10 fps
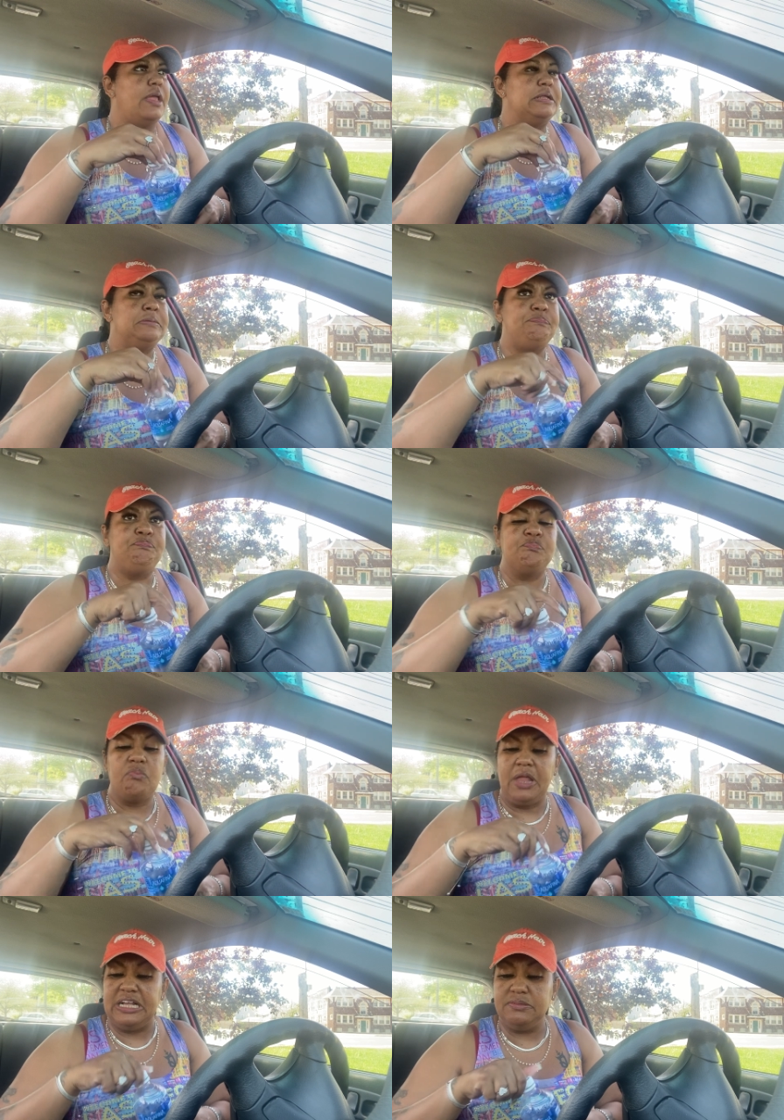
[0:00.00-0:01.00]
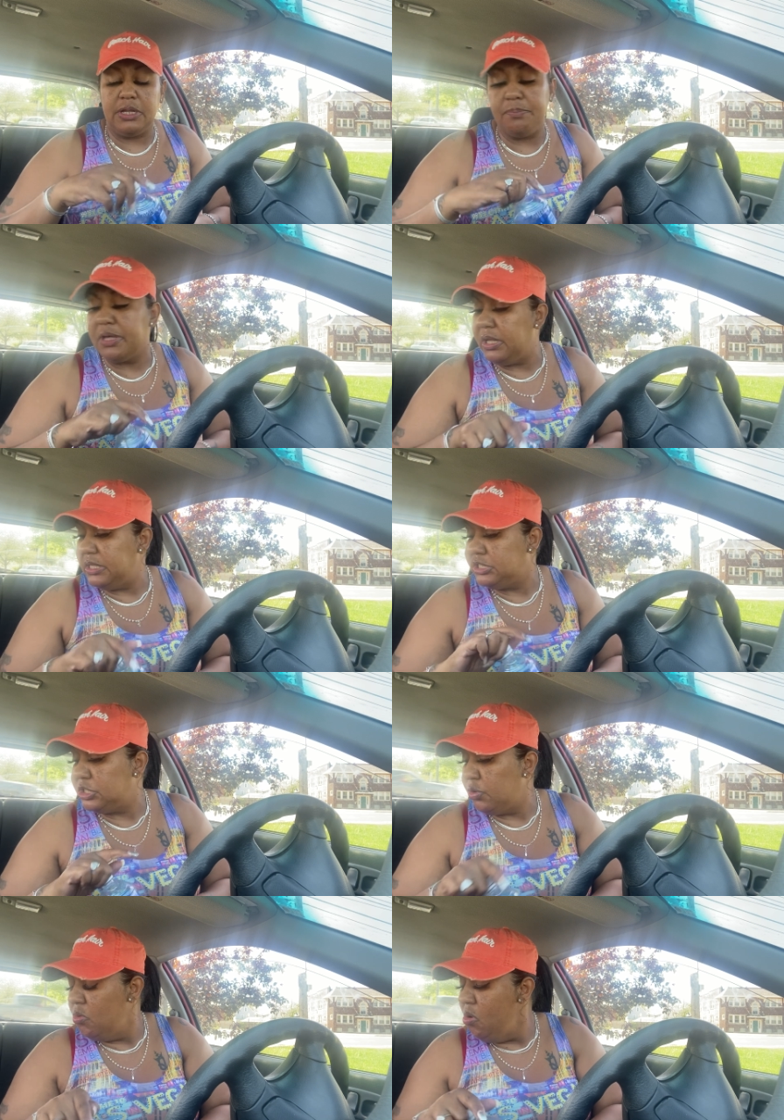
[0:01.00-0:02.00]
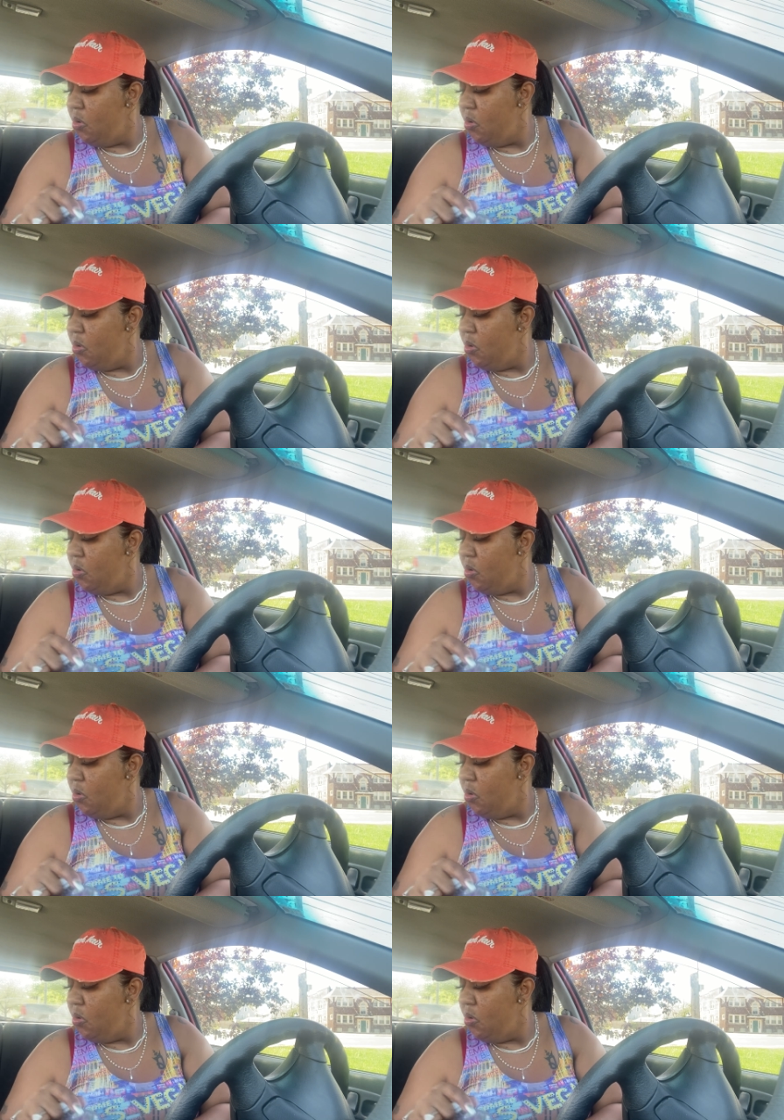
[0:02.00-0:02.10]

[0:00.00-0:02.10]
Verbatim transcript: Mm, that's them good, too.